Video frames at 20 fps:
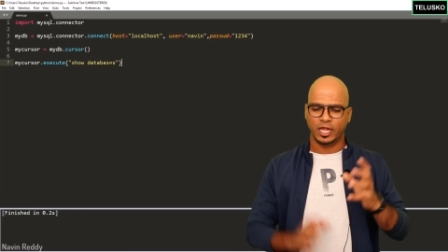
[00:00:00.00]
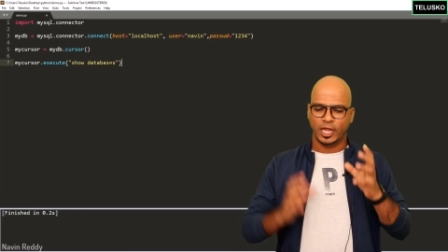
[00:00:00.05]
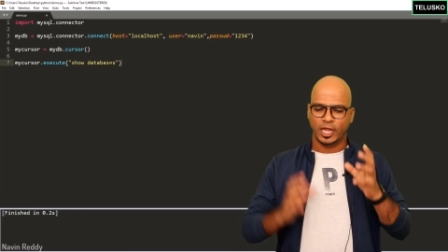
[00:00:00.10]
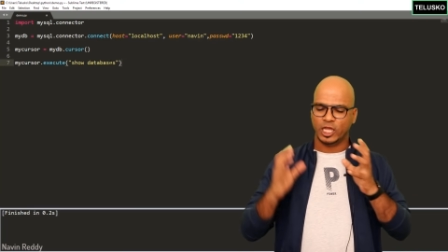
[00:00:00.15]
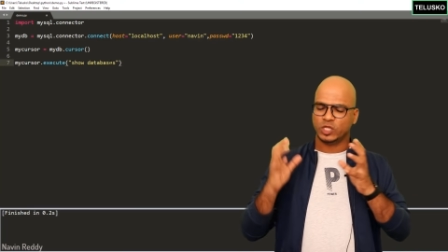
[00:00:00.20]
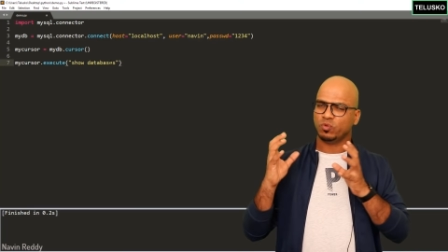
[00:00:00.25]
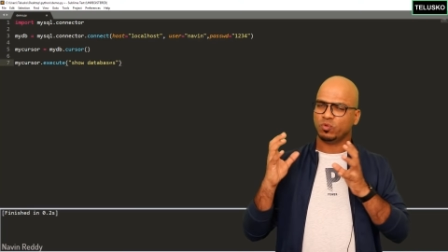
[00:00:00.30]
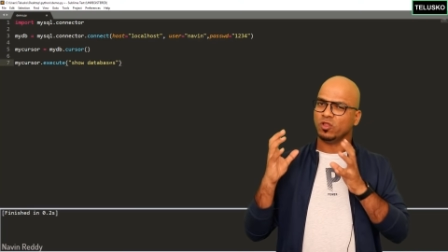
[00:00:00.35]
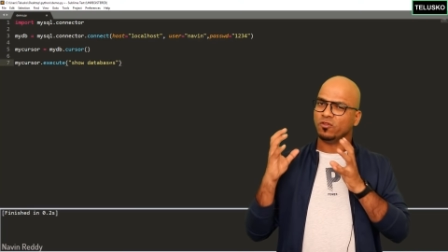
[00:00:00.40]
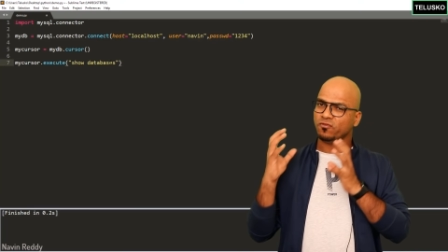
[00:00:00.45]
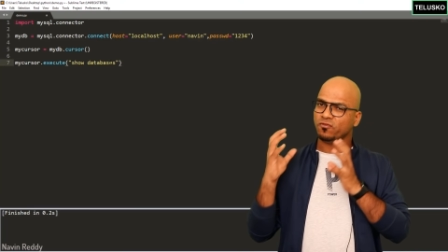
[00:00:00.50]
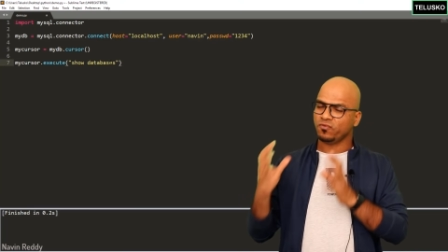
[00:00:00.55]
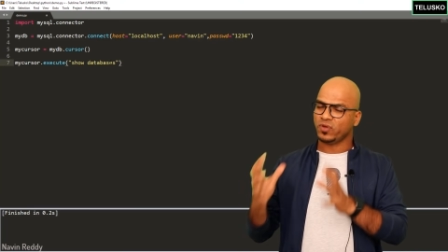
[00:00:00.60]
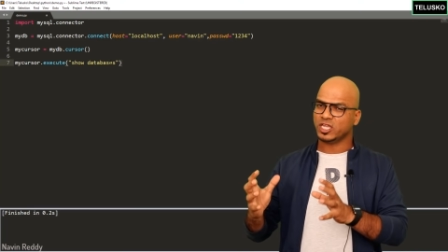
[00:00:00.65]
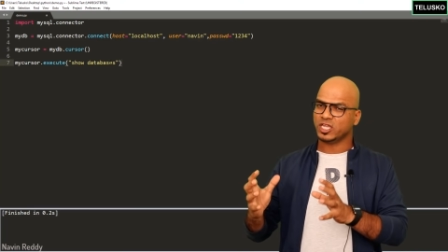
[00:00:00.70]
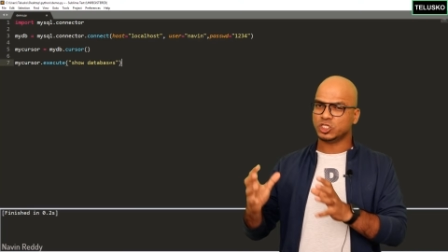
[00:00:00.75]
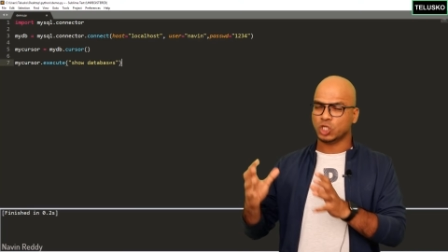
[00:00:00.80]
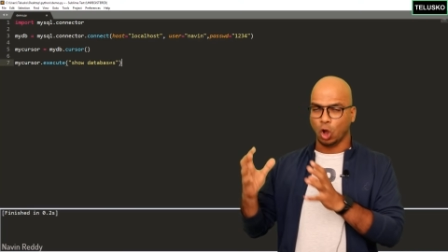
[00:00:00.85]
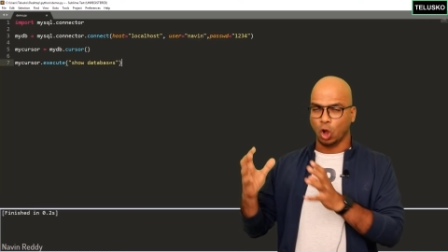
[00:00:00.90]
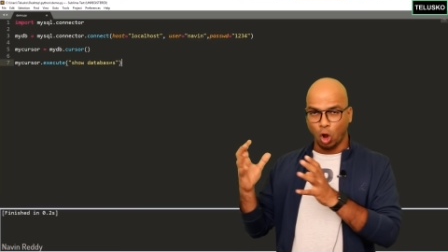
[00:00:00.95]
it will
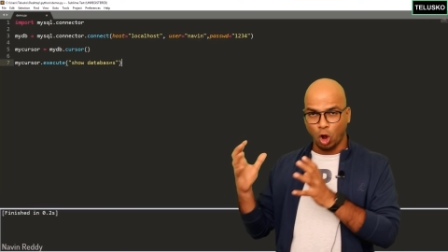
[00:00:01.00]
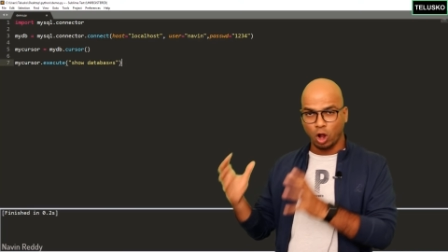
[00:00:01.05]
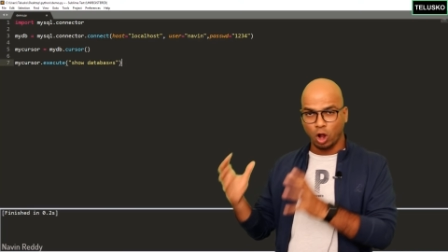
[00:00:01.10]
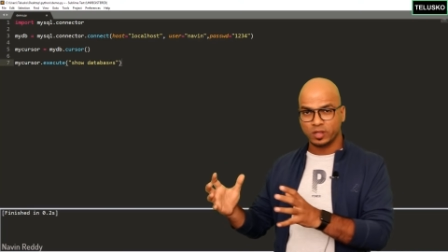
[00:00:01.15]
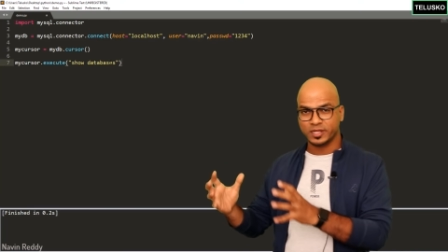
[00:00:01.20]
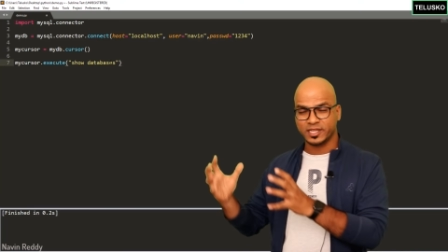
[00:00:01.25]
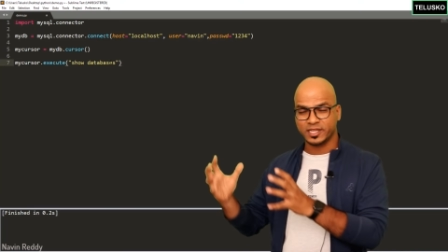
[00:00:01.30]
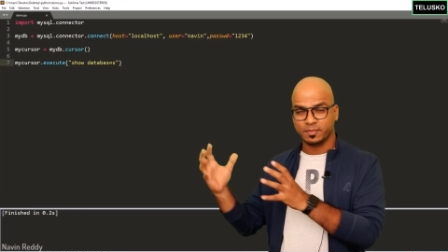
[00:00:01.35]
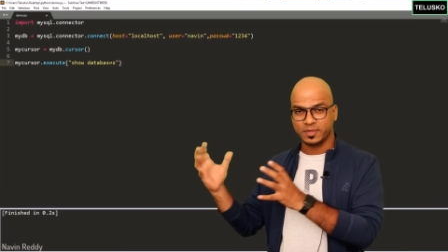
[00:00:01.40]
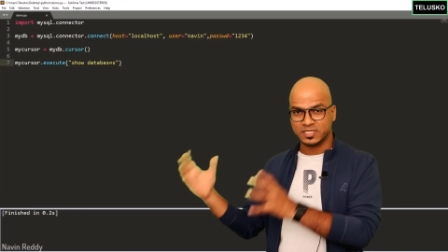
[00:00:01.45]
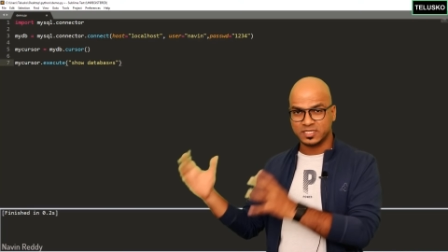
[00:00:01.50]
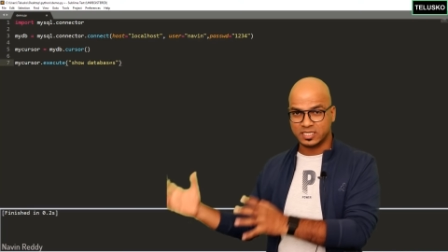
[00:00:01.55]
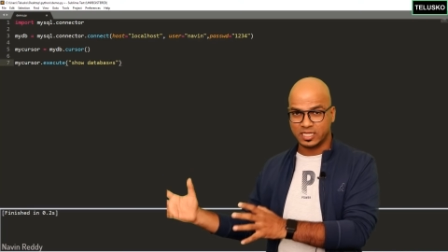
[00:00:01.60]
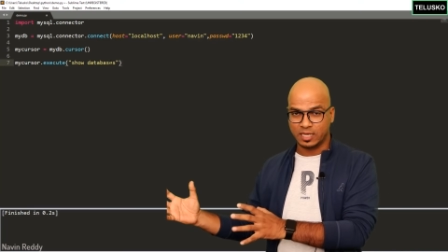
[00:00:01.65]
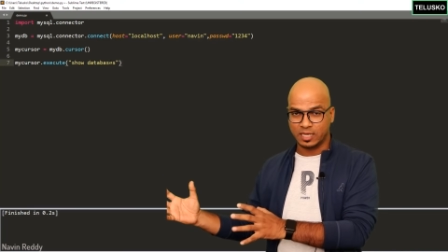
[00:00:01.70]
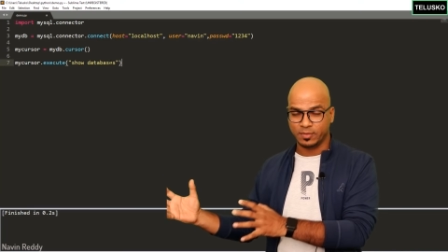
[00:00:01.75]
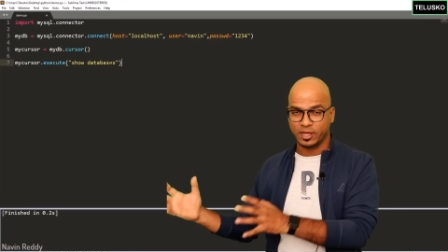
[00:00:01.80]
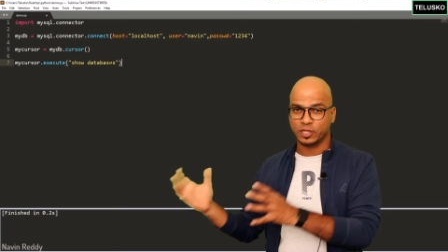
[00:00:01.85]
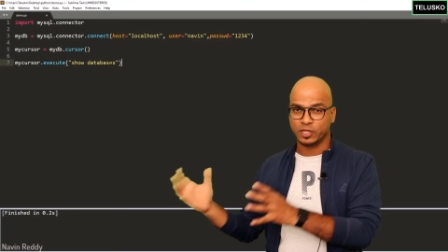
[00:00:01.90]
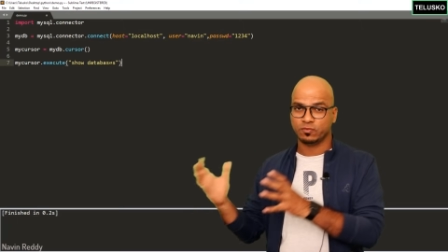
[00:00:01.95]
fetch all database
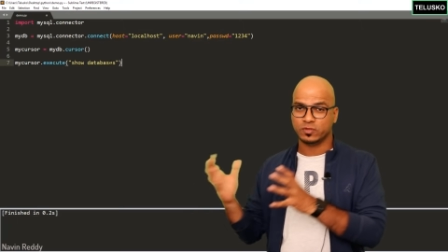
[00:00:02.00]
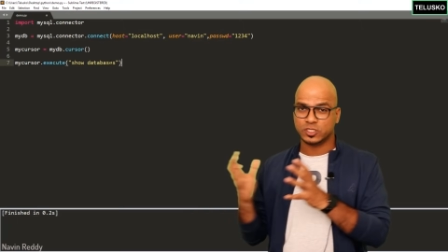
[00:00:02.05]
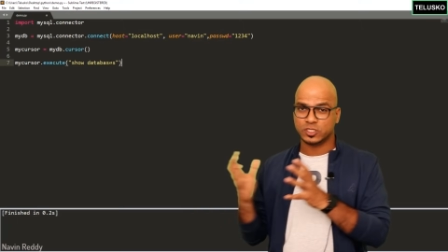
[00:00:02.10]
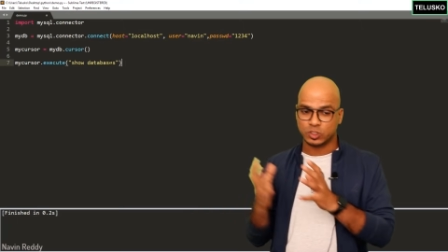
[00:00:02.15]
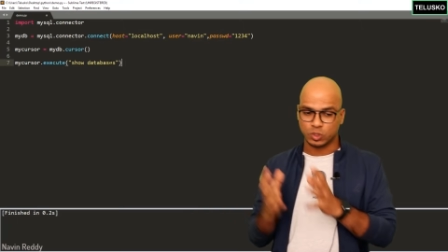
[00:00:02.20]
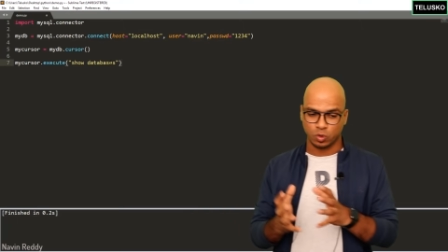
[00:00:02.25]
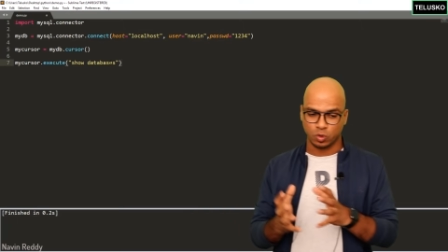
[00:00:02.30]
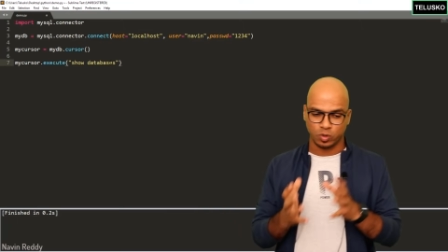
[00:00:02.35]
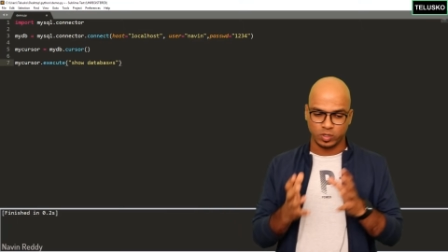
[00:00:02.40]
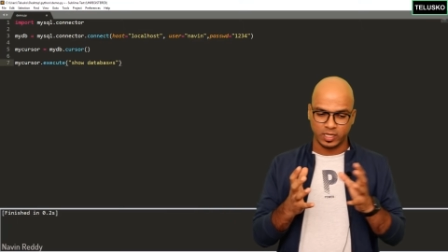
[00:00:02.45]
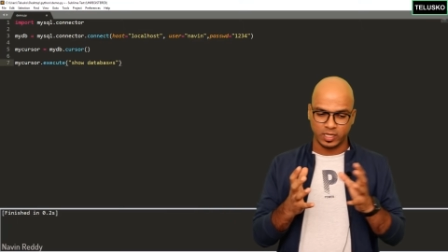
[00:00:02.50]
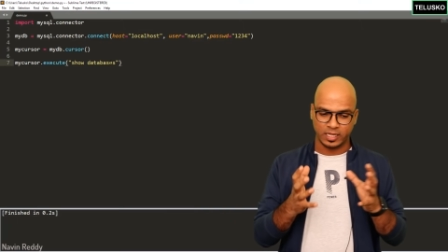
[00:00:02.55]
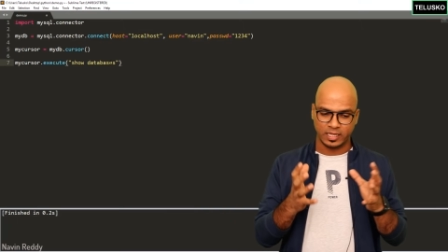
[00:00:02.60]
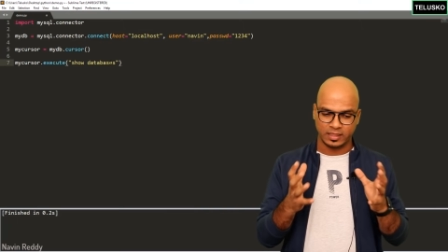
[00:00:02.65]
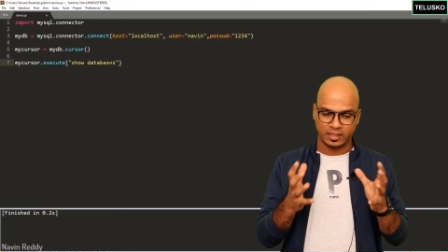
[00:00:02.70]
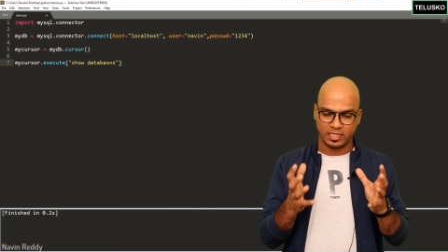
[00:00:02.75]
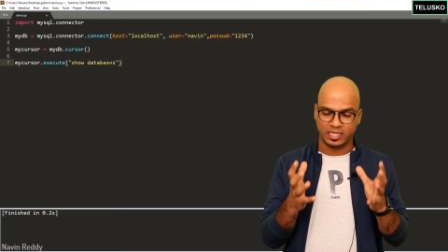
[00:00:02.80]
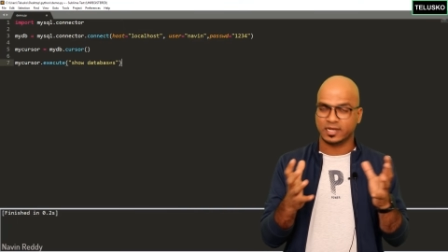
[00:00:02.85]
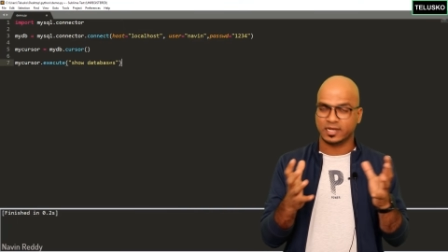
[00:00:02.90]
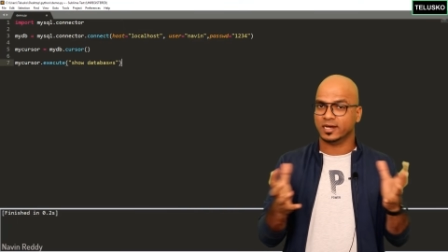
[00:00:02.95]
name and it will store
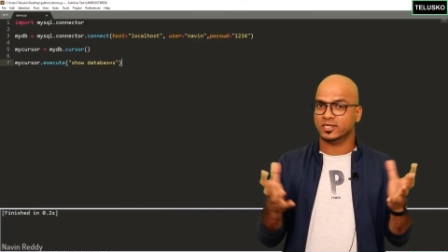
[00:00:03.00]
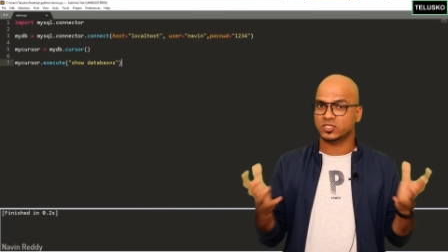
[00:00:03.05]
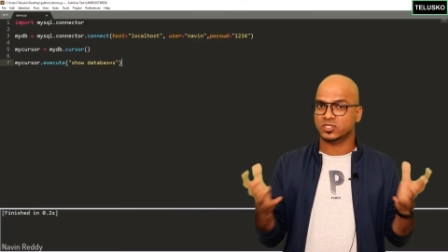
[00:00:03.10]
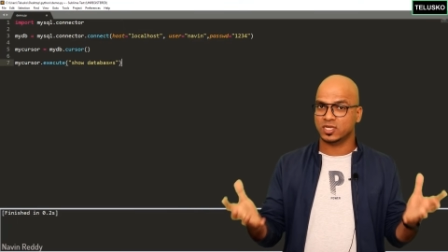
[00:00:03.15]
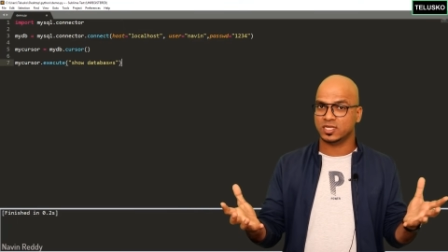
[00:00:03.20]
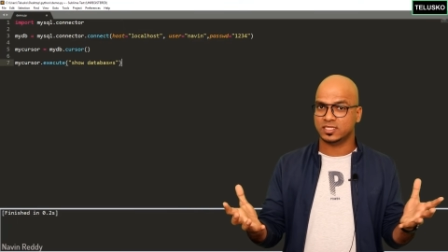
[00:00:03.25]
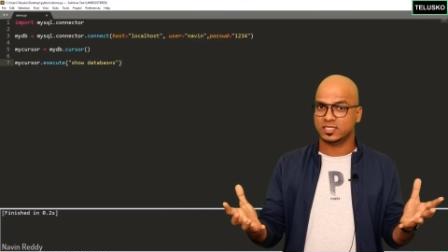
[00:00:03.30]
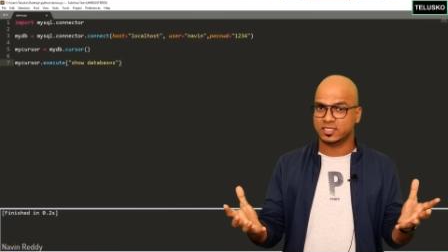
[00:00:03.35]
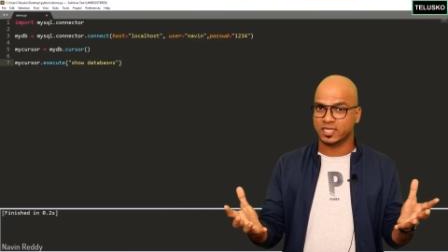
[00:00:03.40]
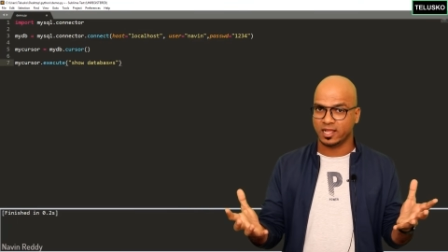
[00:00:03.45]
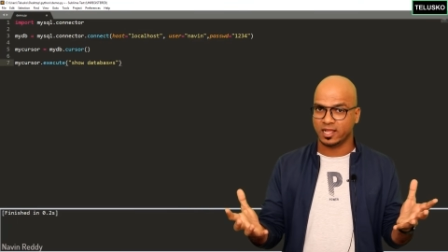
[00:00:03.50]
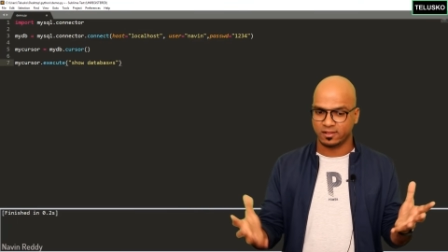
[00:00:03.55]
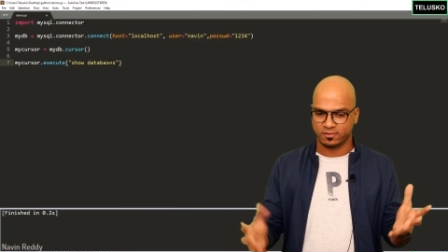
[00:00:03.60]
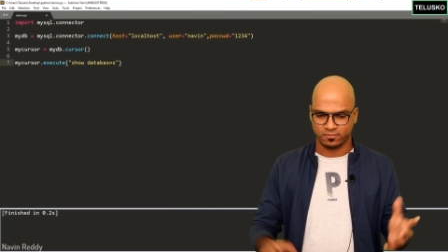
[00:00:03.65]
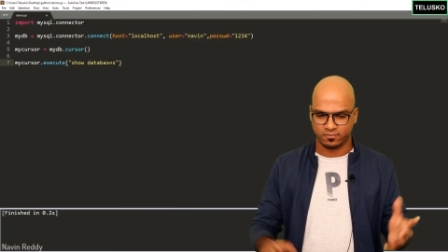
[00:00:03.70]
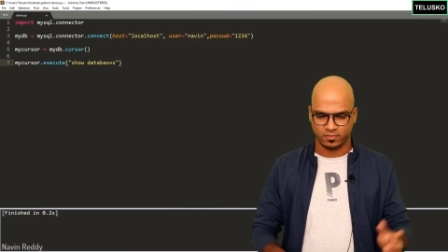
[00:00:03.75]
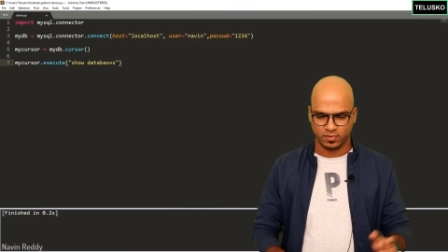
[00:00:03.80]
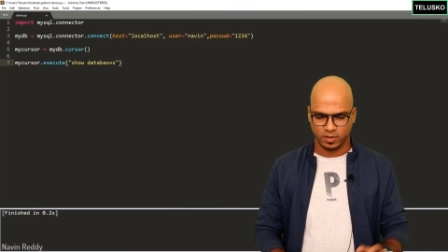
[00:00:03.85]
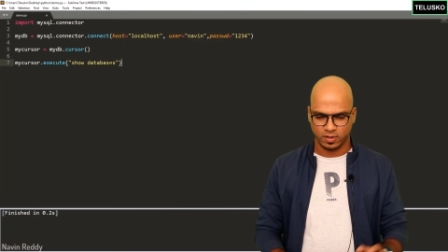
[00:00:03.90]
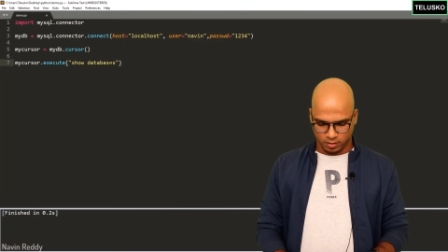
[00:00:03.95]
in the cursor
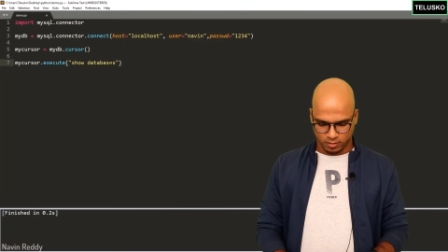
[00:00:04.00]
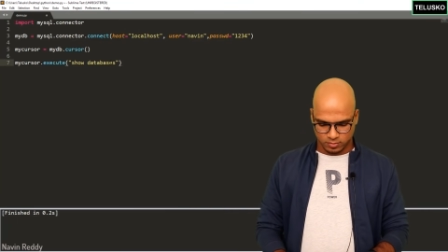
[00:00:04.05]
itself.